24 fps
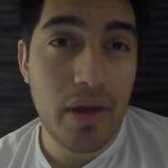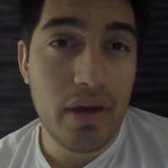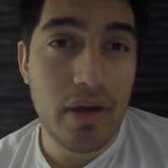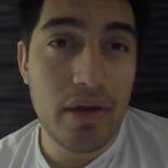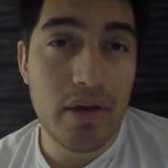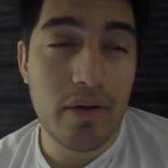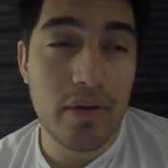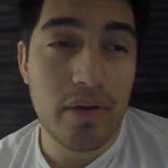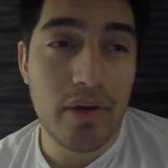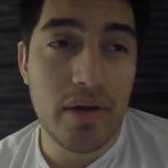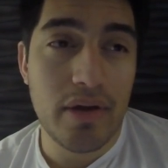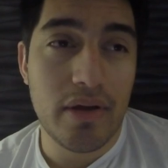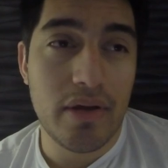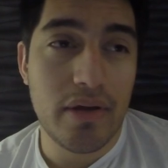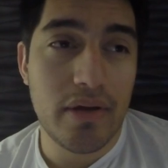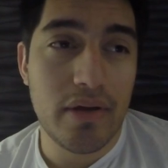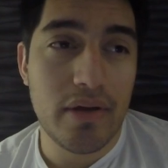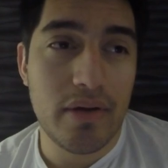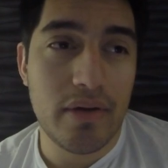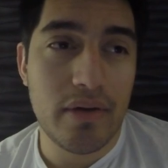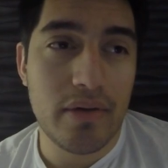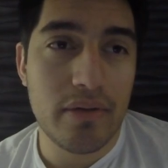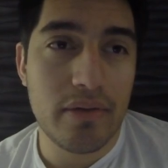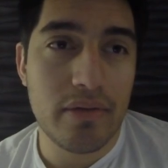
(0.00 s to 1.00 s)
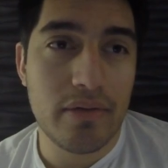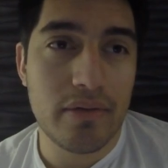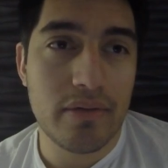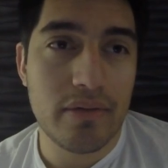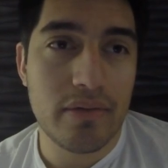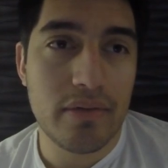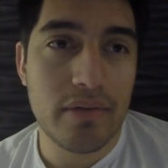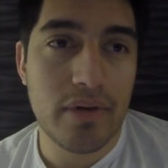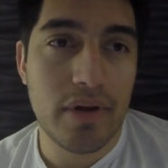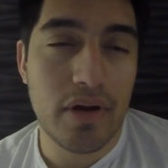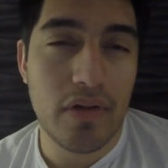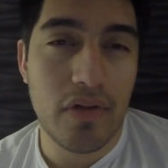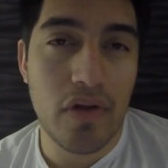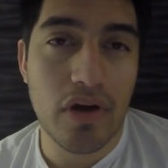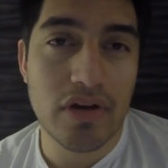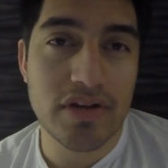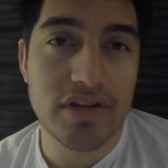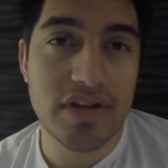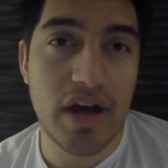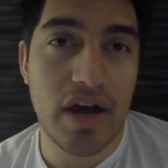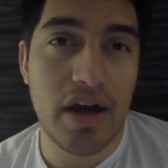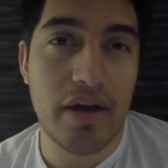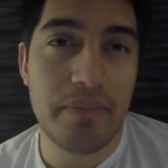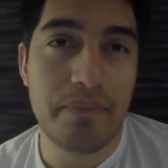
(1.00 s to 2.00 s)
in a long
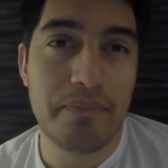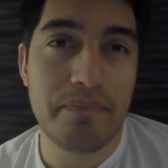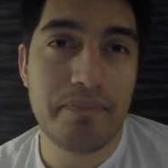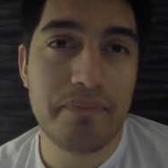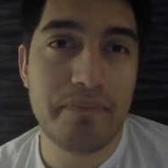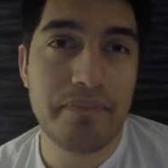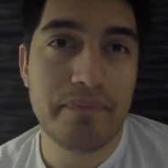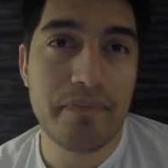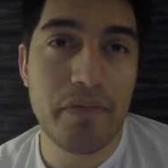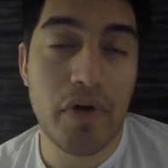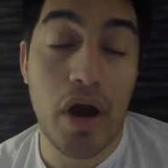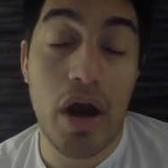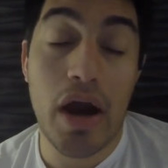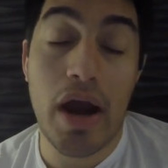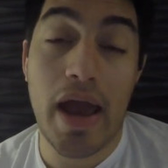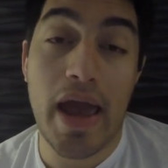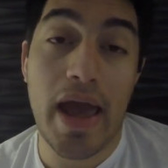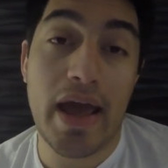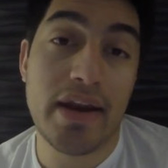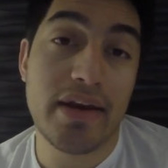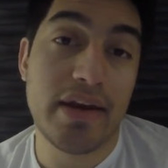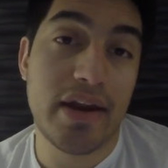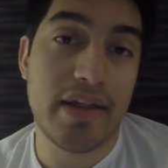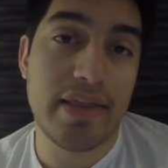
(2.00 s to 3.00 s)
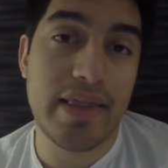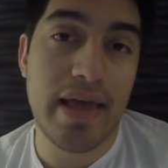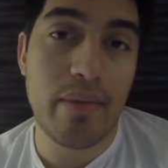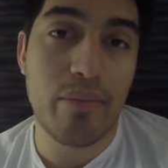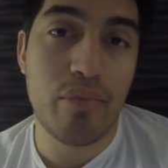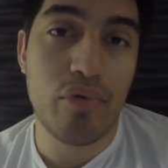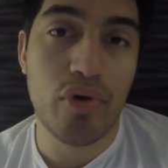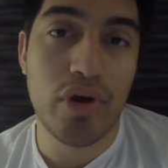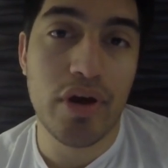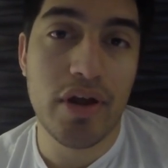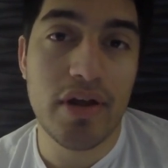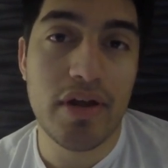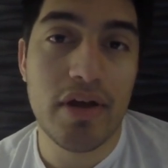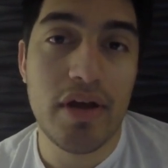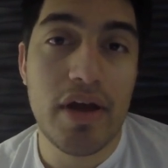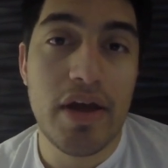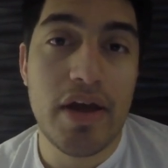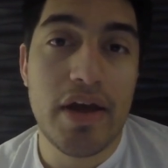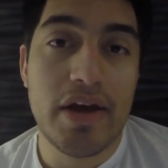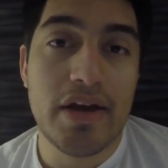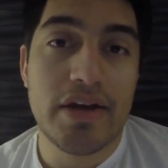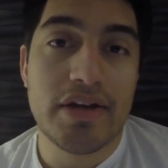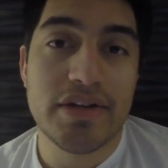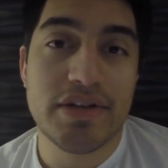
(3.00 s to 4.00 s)
time. Or I hadn't at that point.
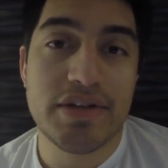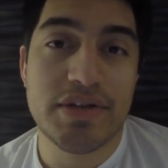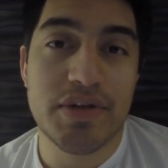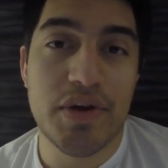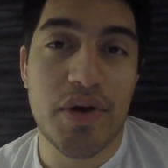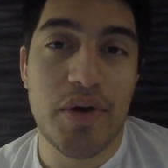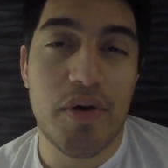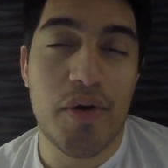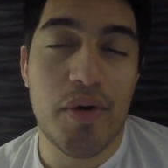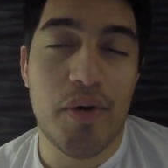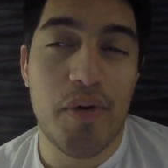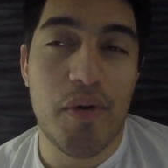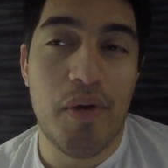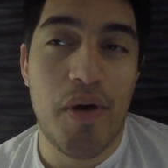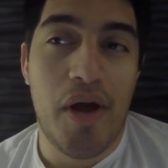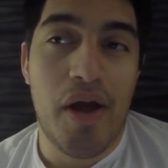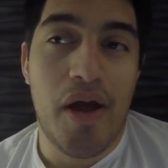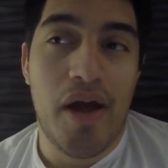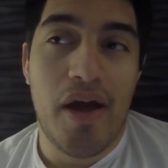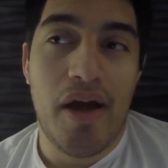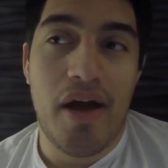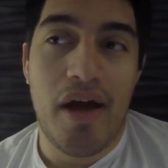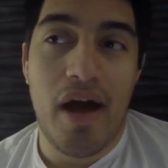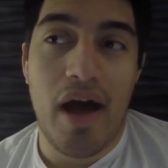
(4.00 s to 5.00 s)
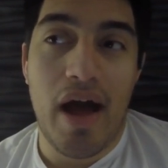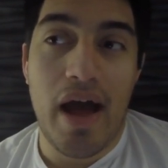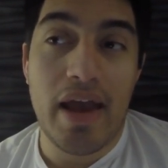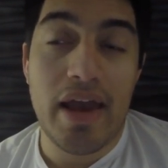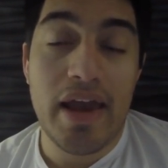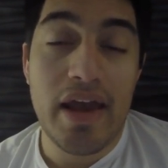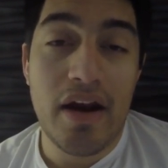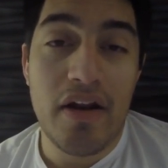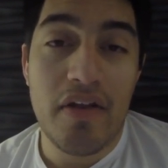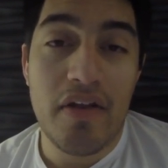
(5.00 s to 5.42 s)
So I get